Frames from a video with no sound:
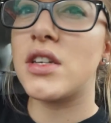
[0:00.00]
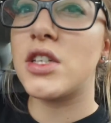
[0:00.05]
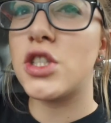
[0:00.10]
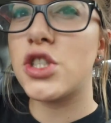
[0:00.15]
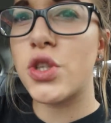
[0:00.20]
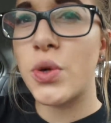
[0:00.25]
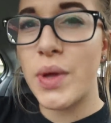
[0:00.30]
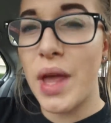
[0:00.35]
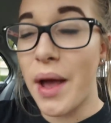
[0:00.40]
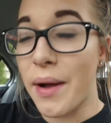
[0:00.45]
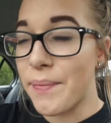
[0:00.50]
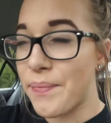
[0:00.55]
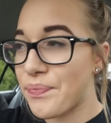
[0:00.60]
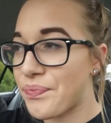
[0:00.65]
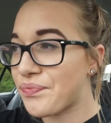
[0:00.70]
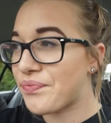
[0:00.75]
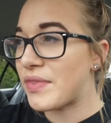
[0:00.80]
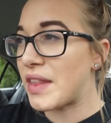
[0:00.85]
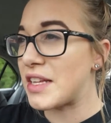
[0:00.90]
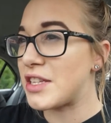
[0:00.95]
So yeah,
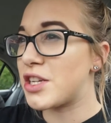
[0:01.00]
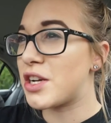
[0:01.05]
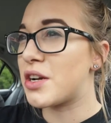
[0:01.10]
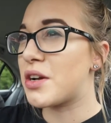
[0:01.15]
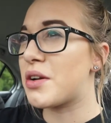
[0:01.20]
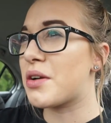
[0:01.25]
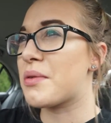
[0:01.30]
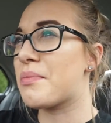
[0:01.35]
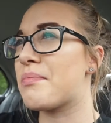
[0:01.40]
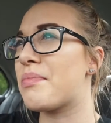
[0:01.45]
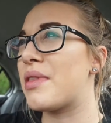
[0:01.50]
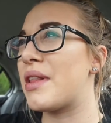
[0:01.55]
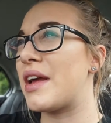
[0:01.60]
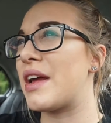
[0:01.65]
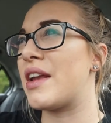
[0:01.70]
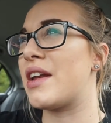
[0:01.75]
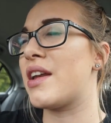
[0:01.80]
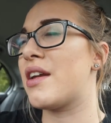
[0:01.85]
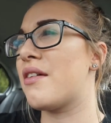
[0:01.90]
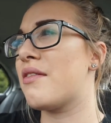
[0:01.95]
that's our
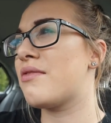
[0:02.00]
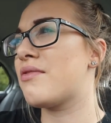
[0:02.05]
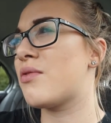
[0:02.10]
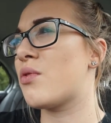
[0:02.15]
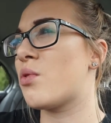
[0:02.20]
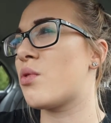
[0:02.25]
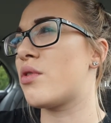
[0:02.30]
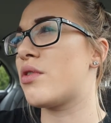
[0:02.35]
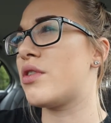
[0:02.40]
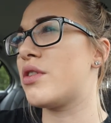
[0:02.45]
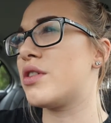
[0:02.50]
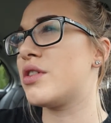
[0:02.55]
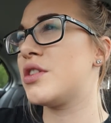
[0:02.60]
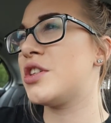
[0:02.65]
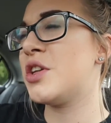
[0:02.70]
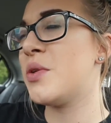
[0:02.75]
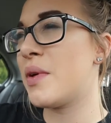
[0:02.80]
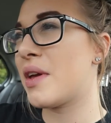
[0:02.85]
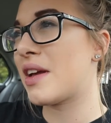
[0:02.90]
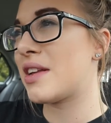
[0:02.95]
plan for
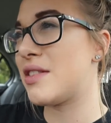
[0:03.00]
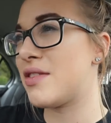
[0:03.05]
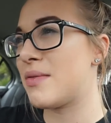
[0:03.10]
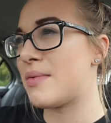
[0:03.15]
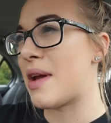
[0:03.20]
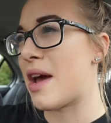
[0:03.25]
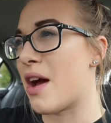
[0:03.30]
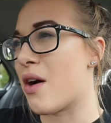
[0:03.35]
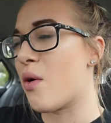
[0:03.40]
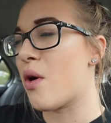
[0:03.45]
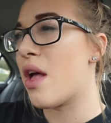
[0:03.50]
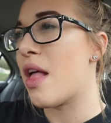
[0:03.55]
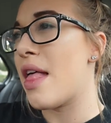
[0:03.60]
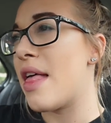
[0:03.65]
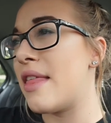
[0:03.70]
2 weekends from now.